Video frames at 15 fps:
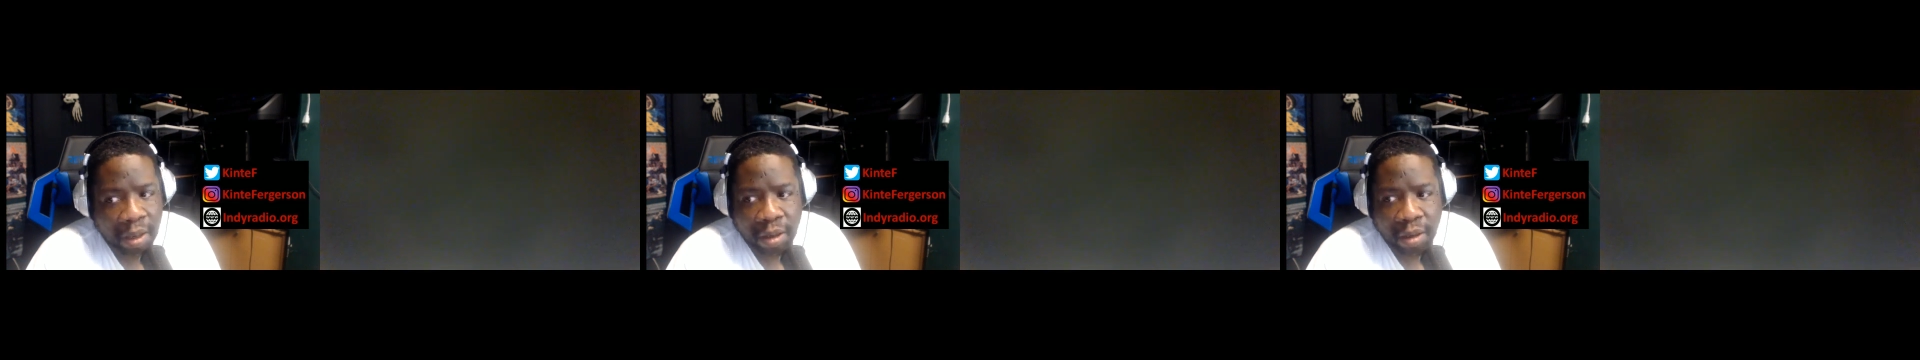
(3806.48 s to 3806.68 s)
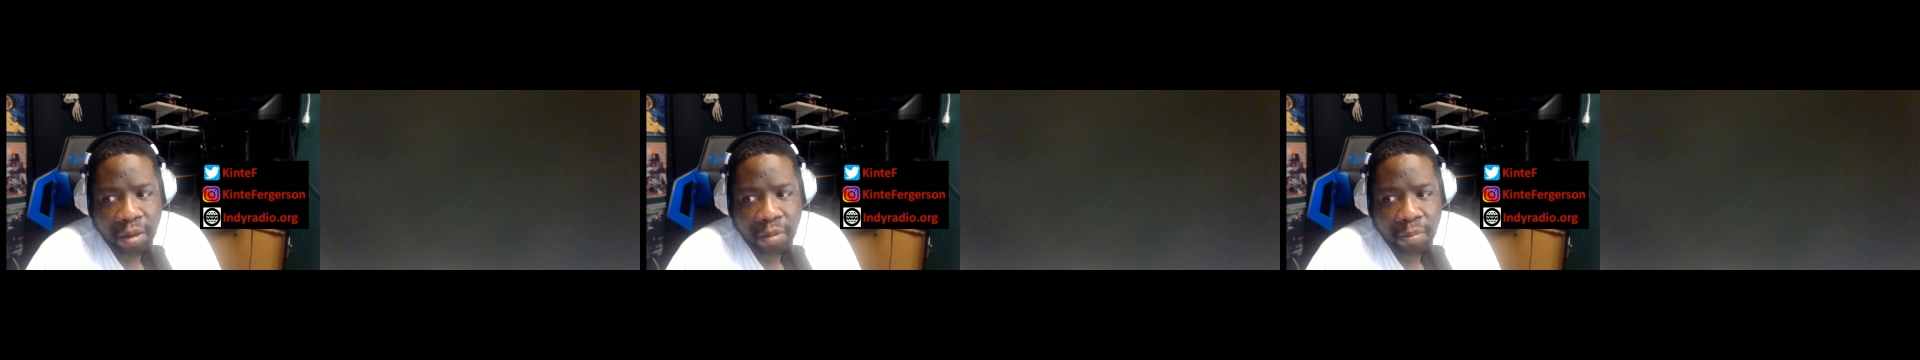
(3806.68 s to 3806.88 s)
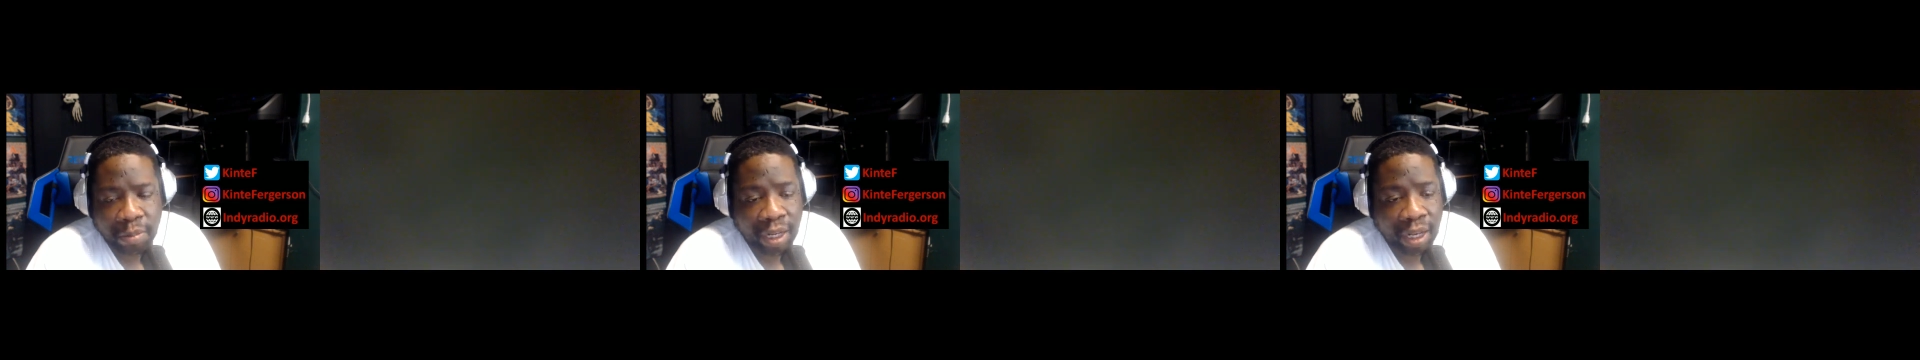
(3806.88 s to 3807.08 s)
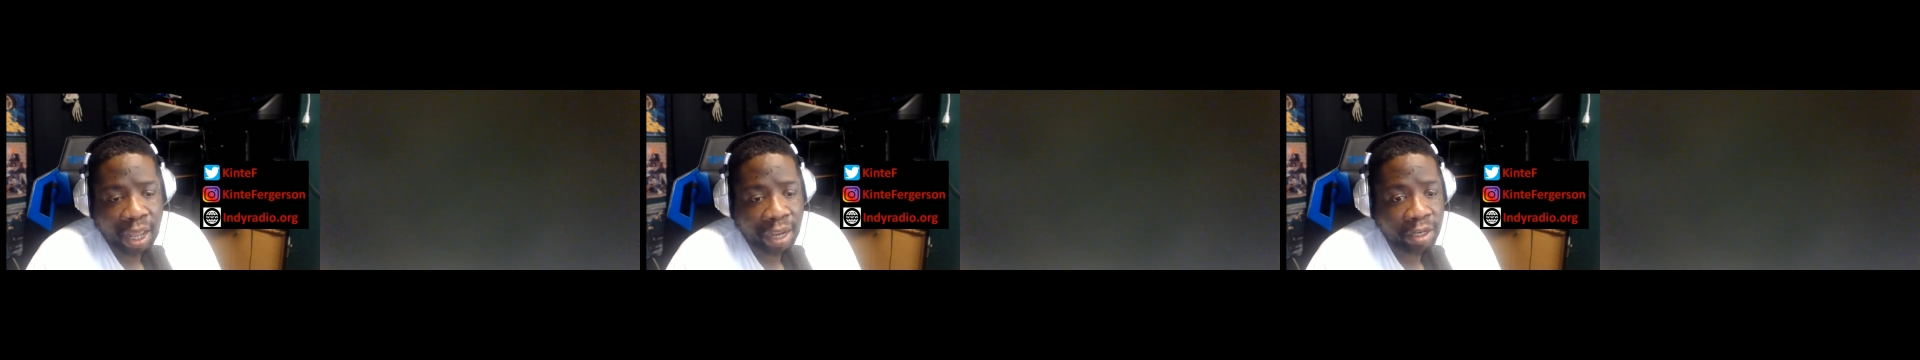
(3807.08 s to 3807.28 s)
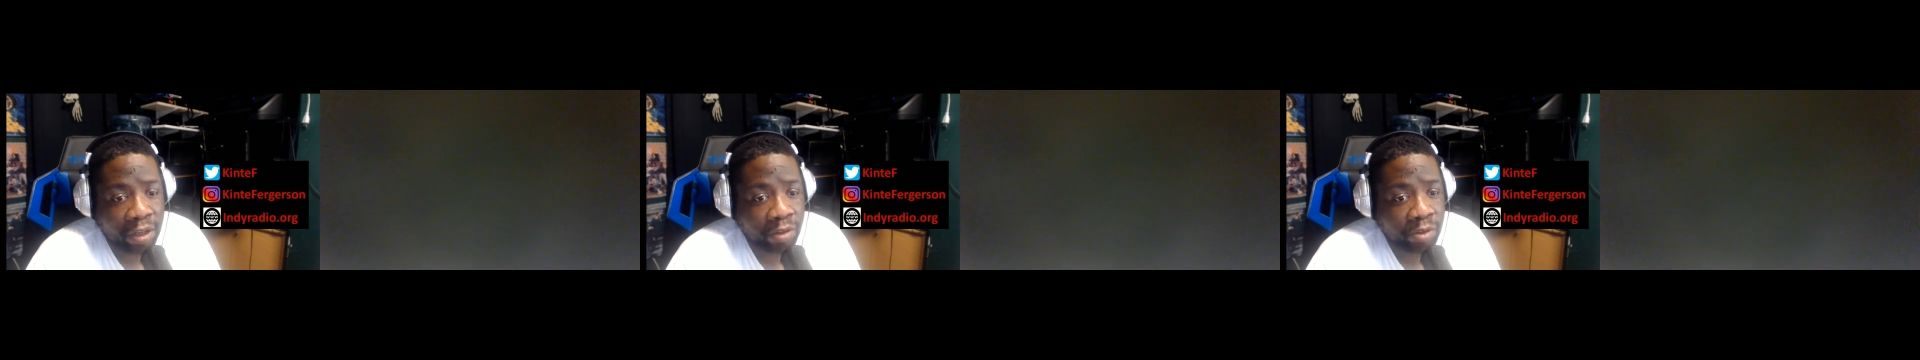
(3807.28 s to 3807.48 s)
Be like,
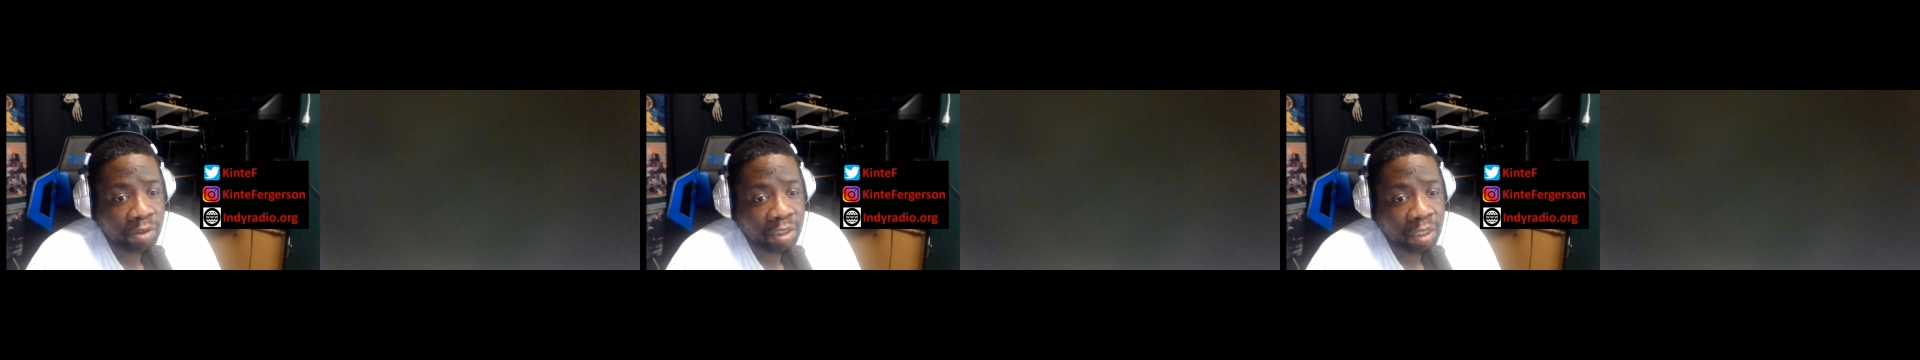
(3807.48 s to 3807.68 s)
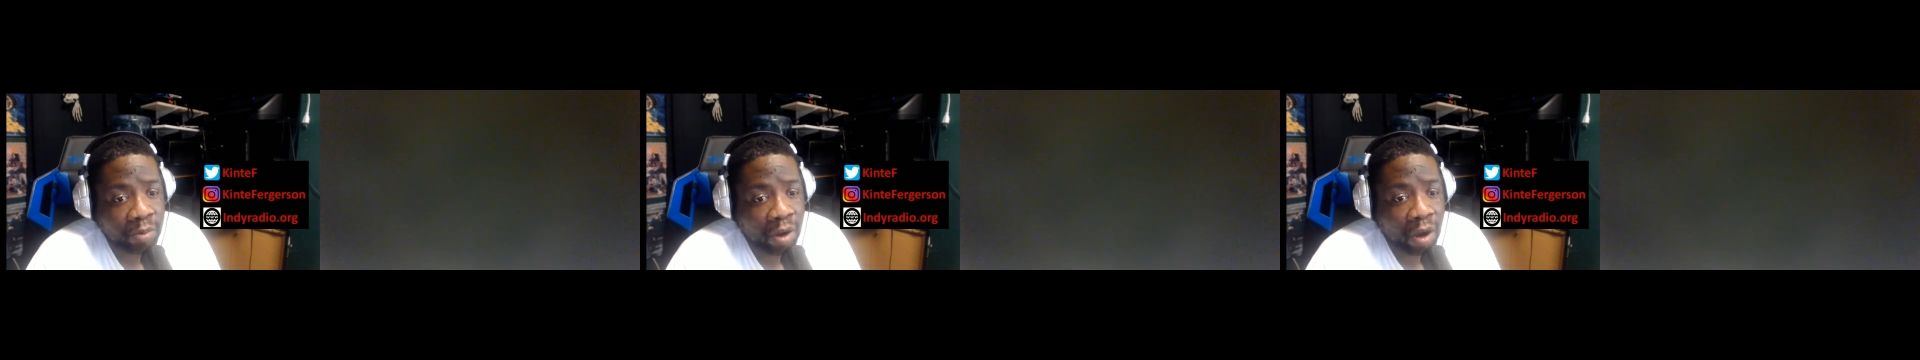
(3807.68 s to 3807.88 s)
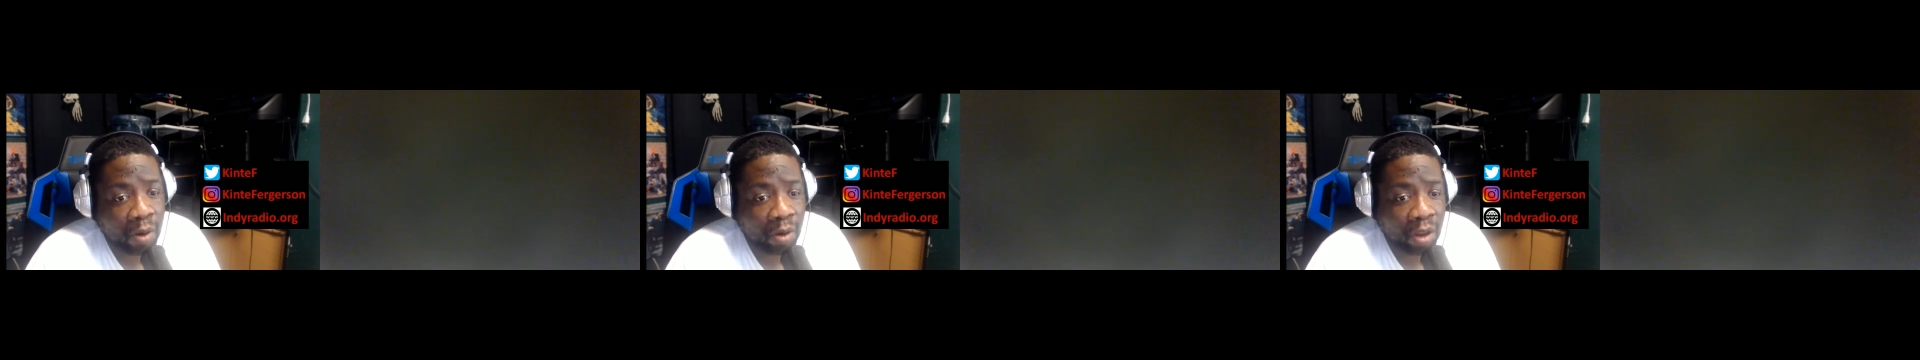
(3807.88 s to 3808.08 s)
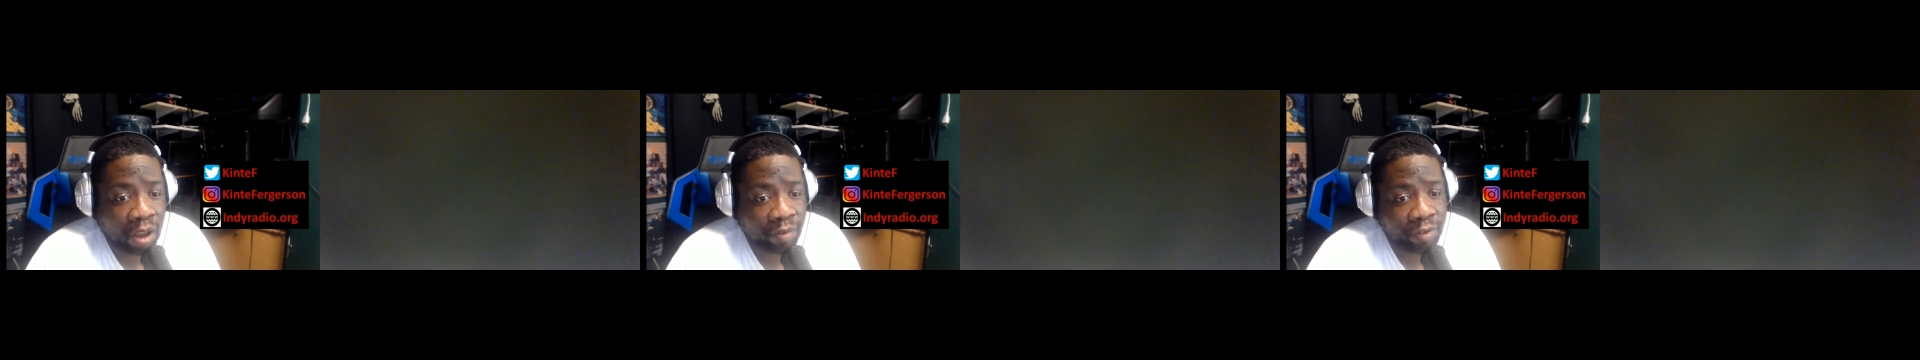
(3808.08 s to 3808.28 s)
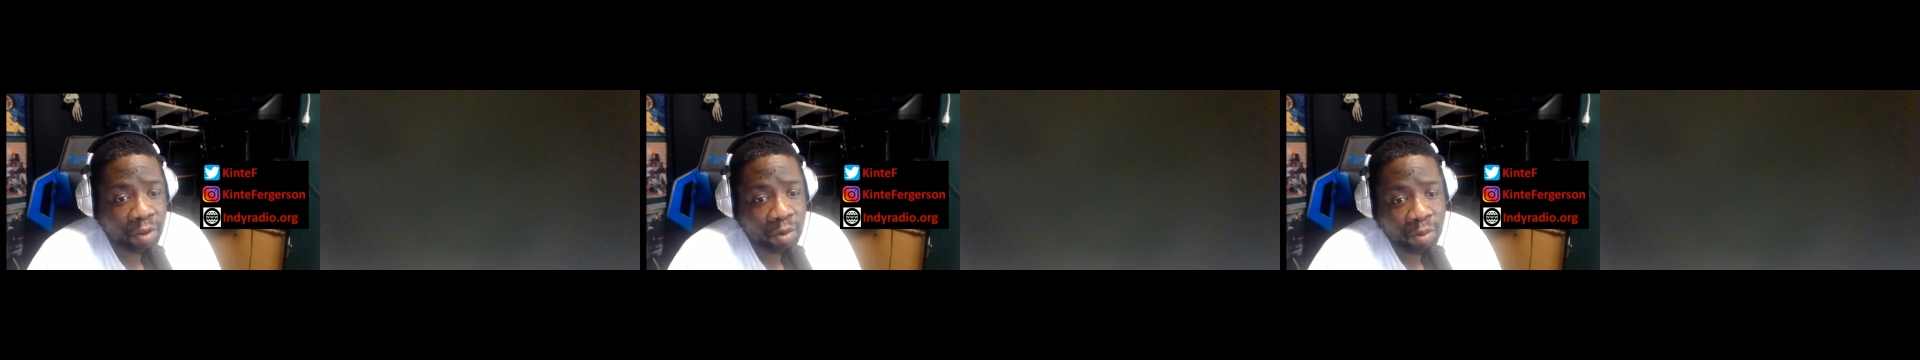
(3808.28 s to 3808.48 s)
don't you see what Olaf
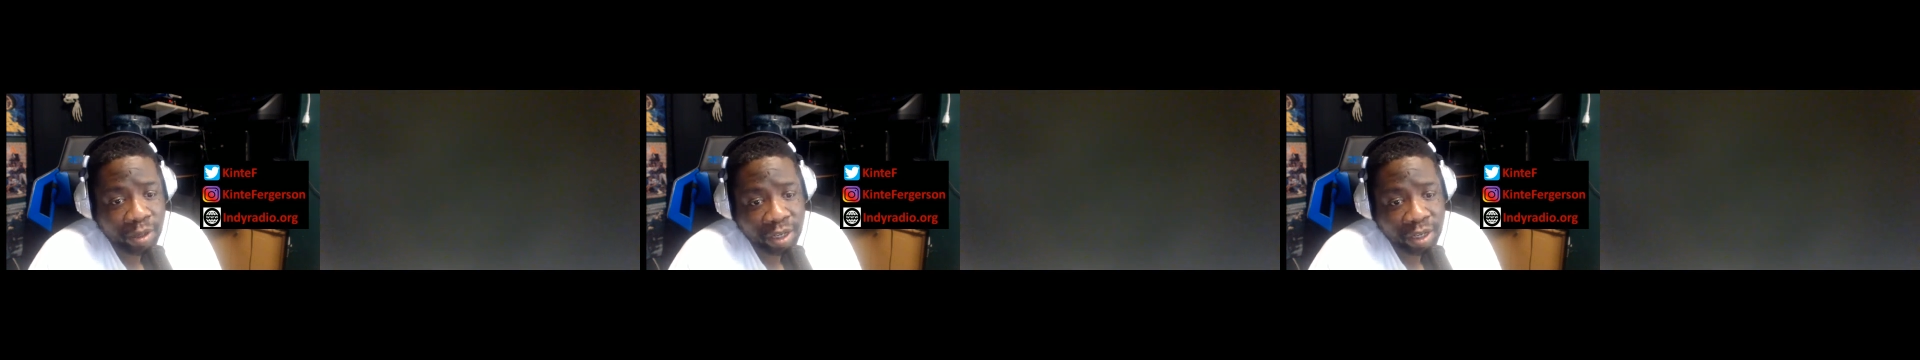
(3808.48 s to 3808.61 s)
do with